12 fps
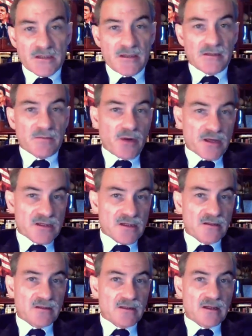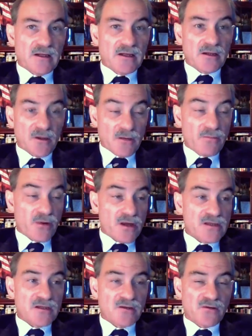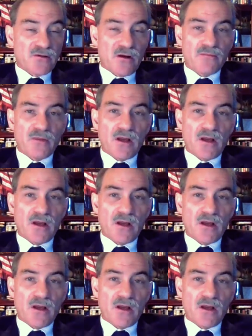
that the current president, Trump,